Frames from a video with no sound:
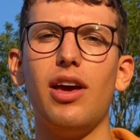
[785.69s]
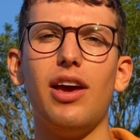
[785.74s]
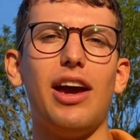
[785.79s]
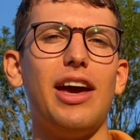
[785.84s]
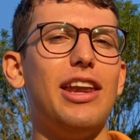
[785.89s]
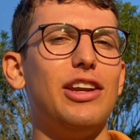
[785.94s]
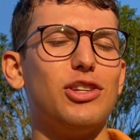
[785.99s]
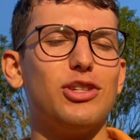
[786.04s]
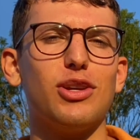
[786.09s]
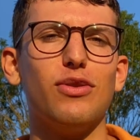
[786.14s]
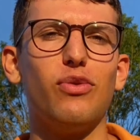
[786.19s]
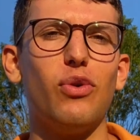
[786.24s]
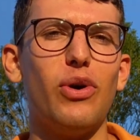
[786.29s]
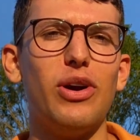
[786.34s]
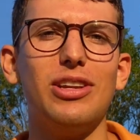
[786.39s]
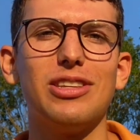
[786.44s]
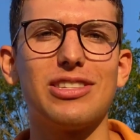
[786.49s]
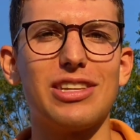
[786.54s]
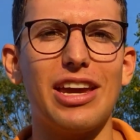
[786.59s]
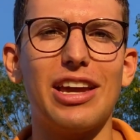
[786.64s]
And it just
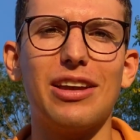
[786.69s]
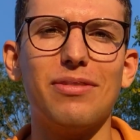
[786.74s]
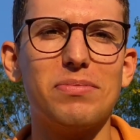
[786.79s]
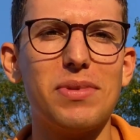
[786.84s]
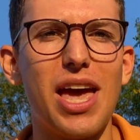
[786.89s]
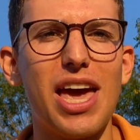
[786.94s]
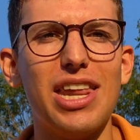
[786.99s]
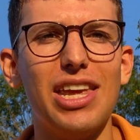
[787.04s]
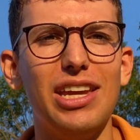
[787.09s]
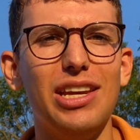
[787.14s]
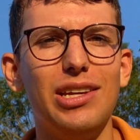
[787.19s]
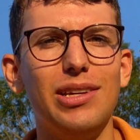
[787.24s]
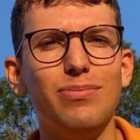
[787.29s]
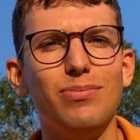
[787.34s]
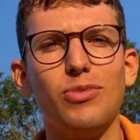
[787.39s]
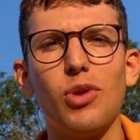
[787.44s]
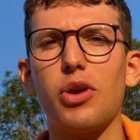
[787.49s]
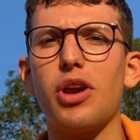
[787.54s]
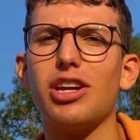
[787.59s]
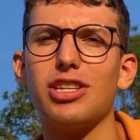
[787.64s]
avoids like any
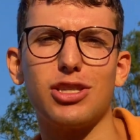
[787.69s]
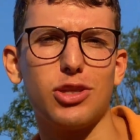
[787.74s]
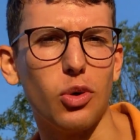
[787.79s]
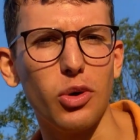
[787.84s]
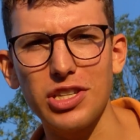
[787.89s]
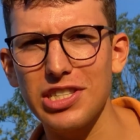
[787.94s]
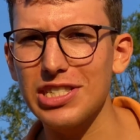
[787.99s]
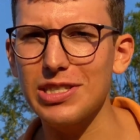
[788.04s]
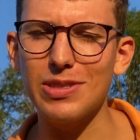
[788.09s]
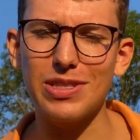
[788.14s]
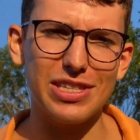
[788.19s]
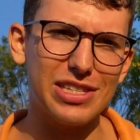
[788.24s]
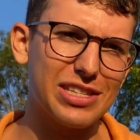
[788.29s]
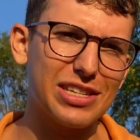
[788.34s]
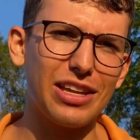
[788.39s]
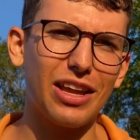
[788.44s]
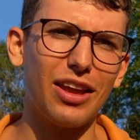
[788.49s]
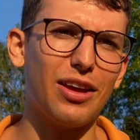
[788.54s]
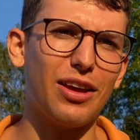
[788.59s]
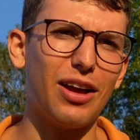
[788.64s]
not nice thoughts
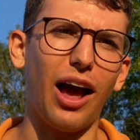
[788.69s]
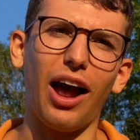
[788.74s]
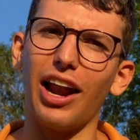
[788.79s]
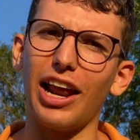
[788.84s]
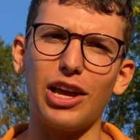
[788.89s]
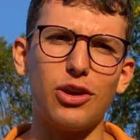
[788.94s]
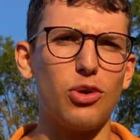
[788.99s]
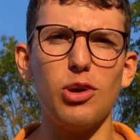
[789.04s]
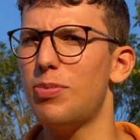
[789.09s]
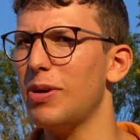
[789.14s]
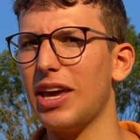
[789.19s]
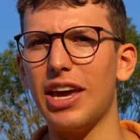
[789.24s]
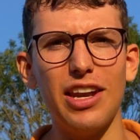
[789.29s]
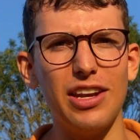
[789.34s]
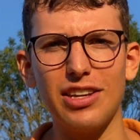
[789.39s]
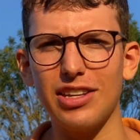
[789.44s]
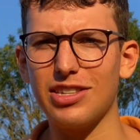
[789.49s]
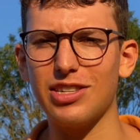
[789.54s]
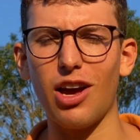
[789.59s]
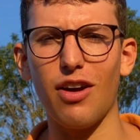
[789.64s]
like creeping in
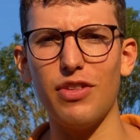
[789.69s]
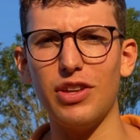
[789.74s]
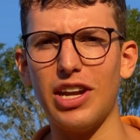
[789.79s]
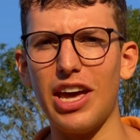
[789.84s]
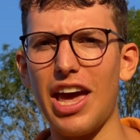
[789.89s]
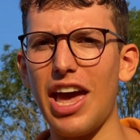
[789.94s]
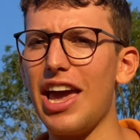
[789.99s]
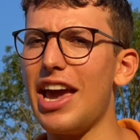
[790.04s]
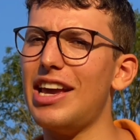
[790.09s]
to the start of the day.